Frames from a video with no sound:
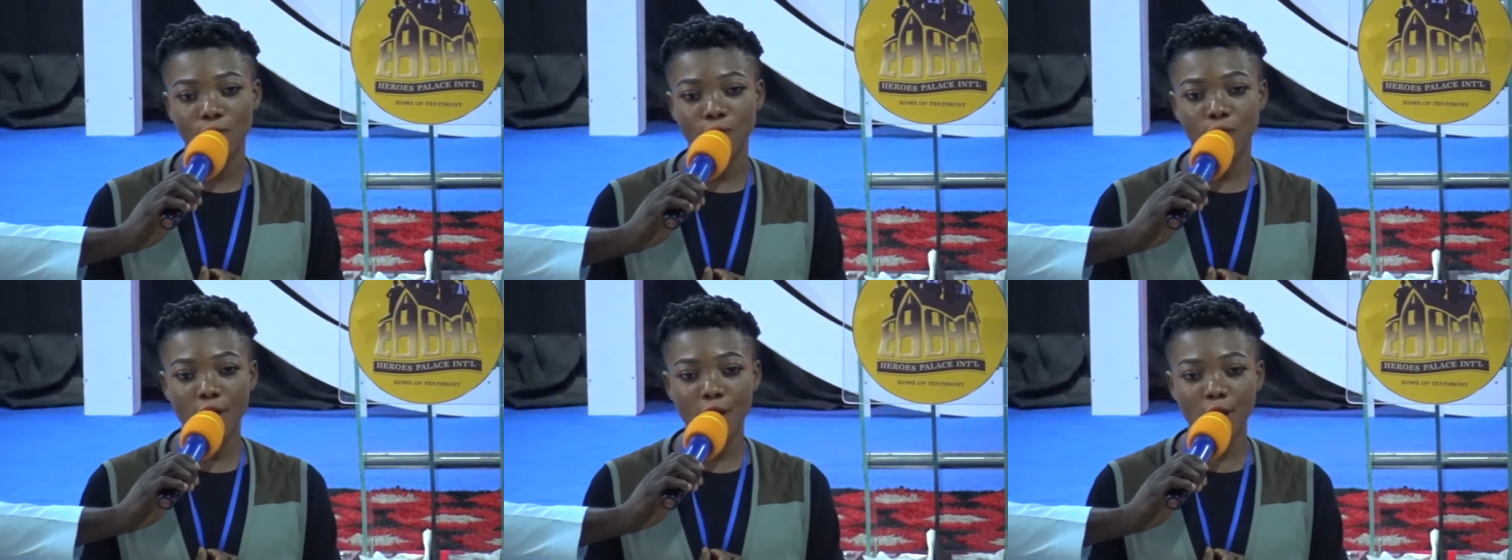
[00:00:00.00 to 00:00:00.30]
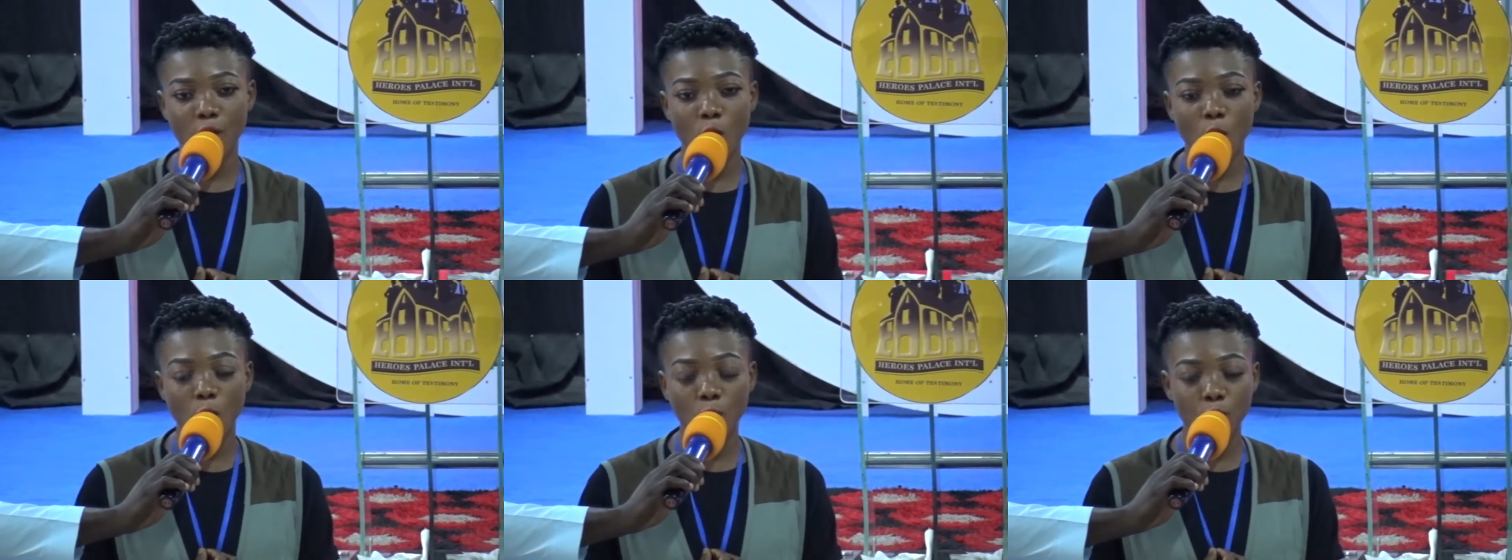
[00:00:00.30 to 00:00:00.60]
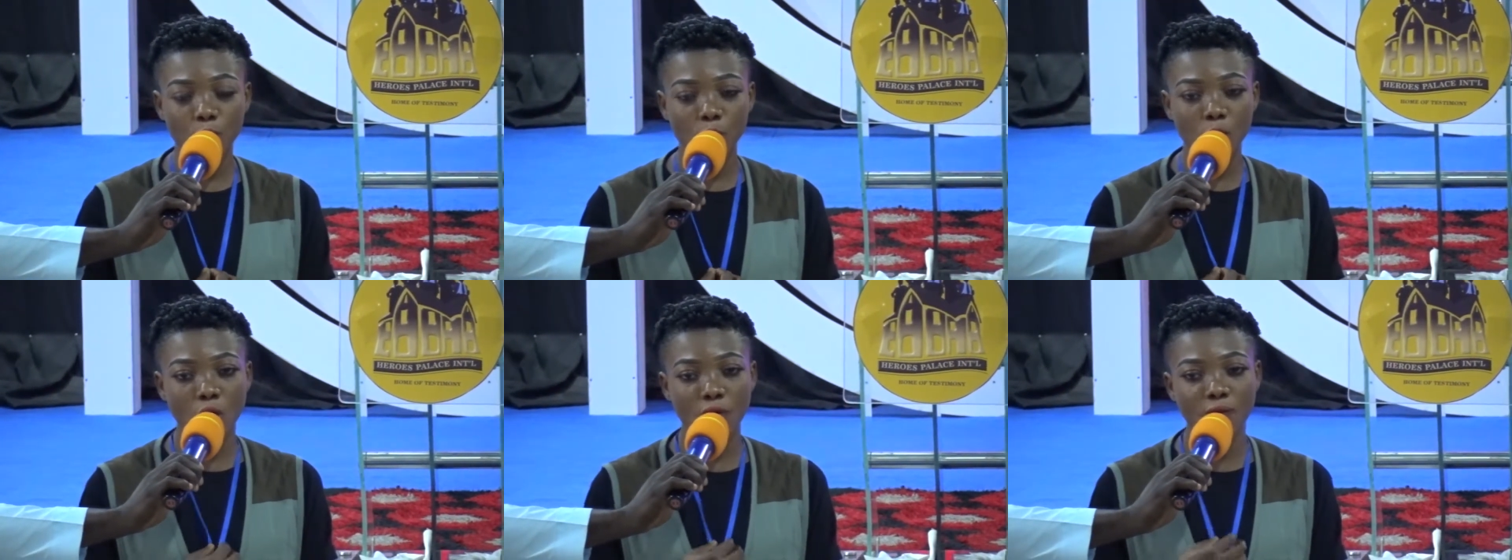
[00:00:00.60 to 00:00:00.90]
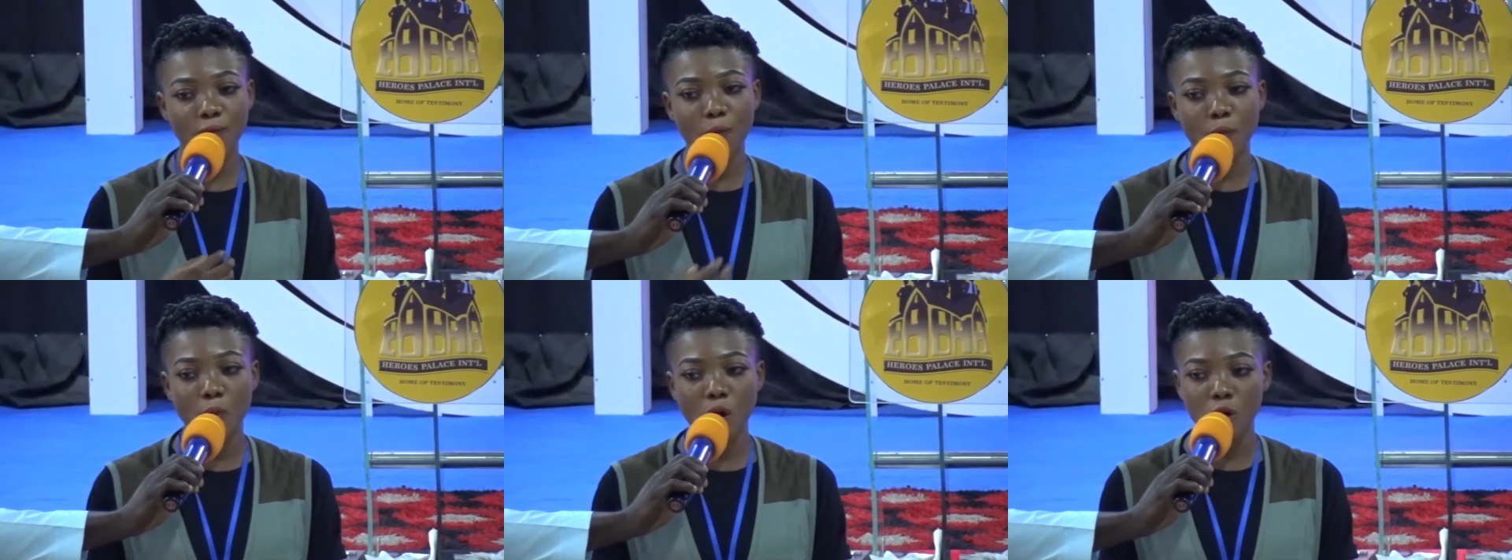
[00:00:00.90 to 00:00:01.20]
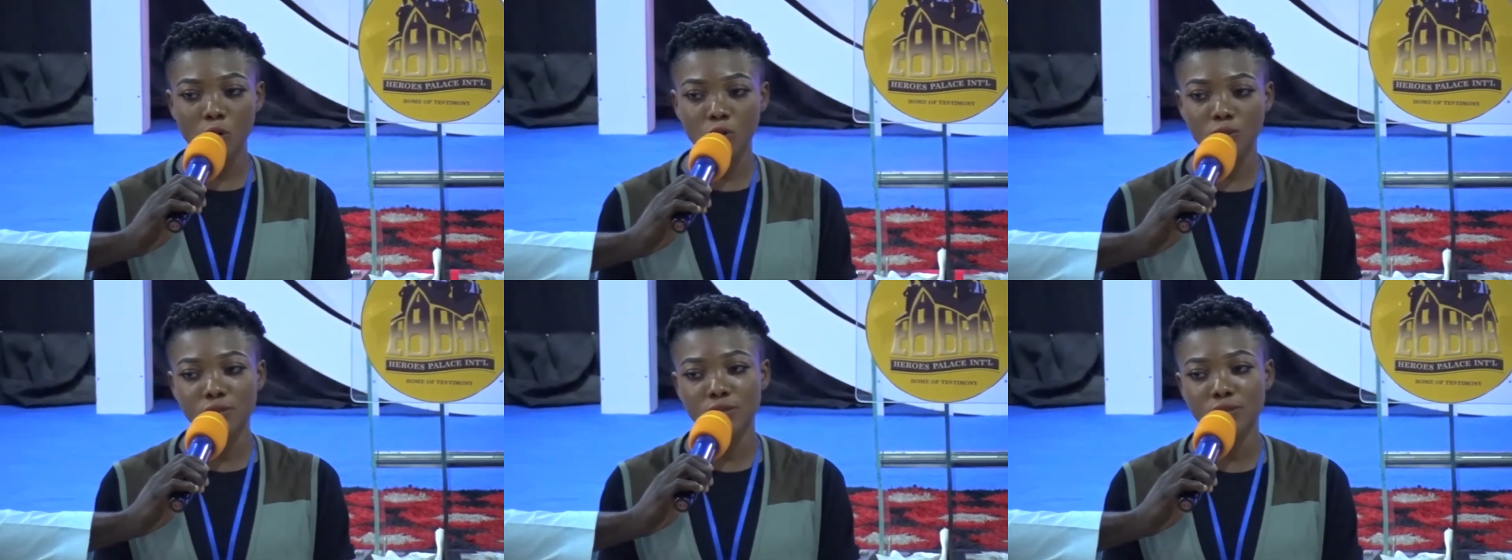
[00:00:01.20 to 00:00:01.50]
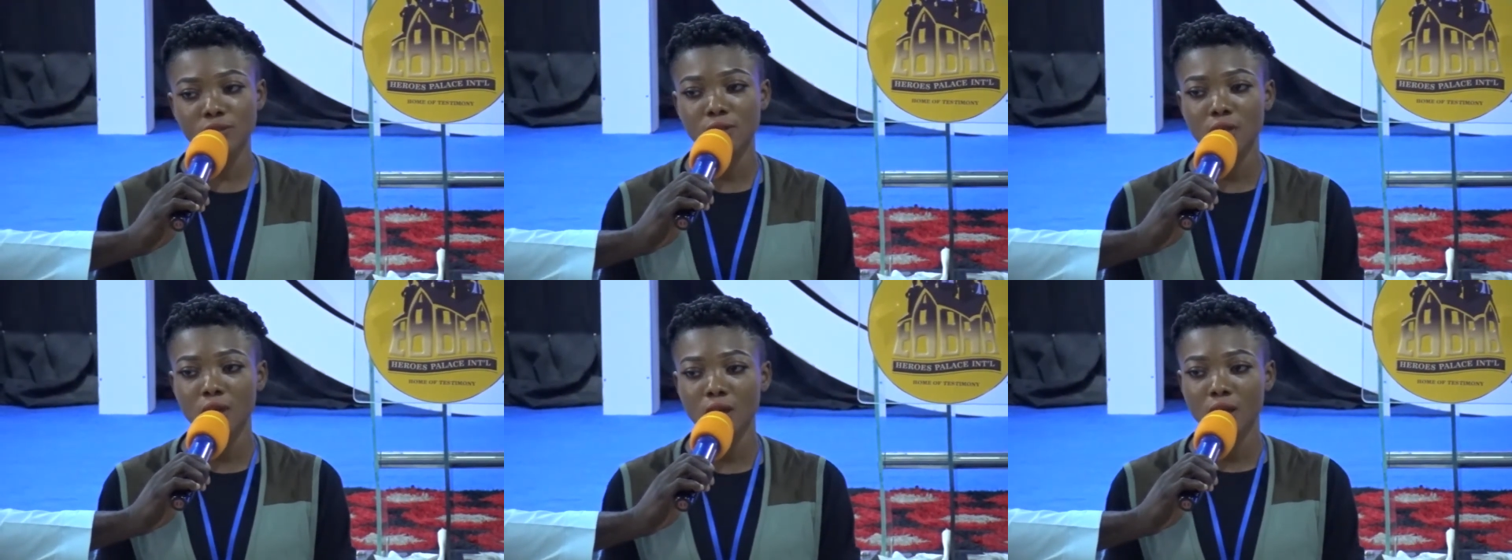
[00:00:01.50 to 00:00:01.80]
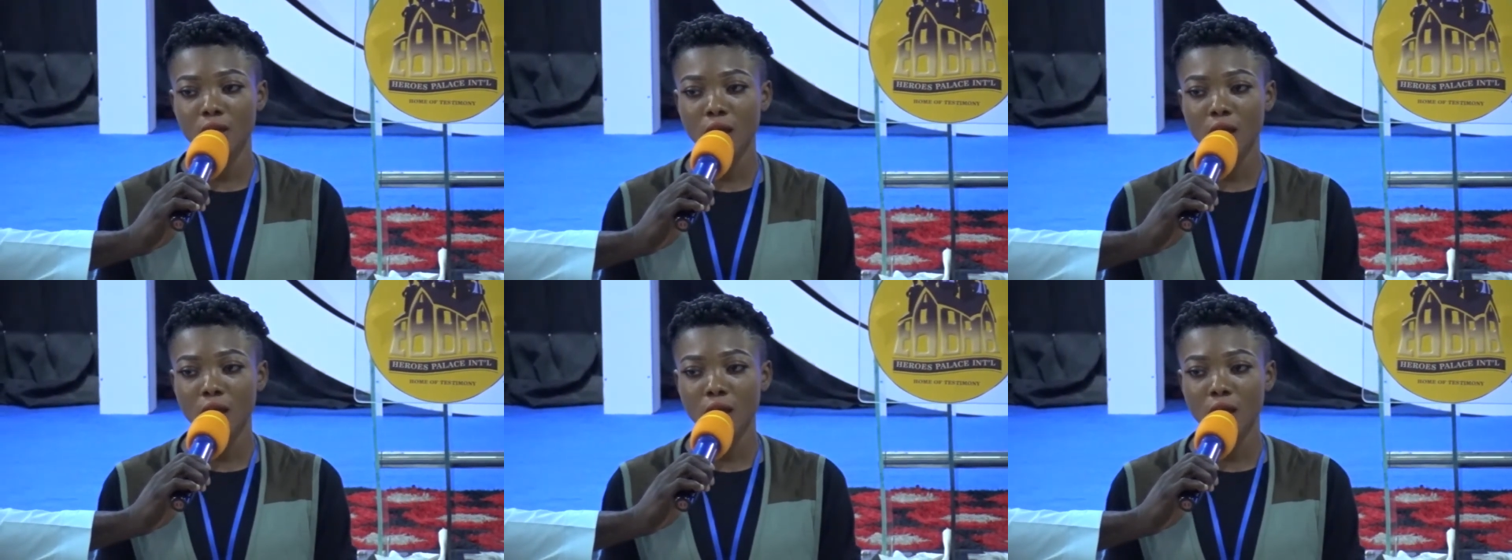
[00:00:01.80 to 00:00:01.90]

for a couple of months,